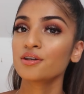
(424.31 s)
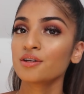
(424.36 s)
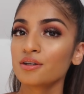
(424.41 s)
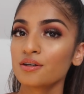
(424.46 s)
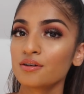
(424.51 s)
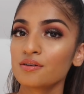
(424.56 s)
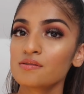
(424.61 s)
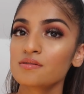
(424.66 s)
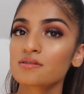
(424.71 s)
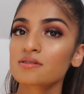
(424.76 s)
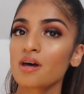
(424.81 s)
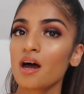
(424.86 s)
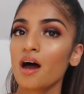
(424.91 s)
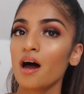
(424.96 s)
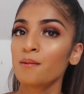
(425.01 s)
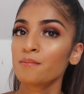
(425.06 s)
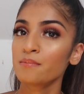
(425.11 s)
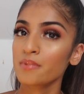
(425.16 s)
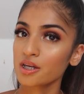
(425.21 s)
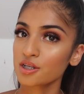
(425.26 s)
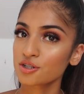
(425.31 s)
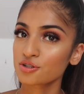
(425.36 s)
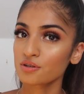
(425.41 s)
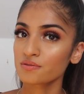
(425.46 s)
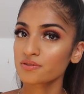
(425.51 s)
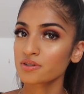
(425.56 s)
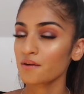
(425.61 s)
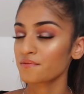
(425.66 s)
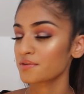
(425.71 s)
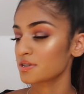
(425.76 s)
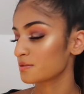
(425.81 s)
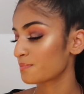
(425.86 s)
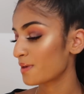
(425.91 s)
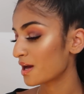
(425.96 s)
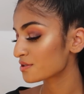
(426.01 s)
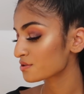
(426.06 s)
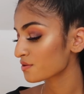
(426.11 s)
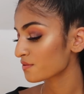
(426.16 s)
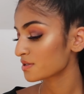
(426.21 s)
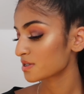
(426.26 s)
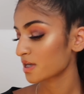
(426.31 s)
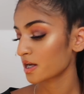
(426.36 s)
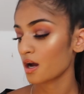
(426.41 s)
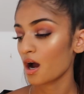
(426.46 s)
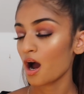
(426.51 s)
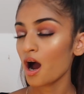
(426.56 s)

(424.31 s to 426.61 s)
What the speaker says: Use a mixture of stuff. It depends on the day.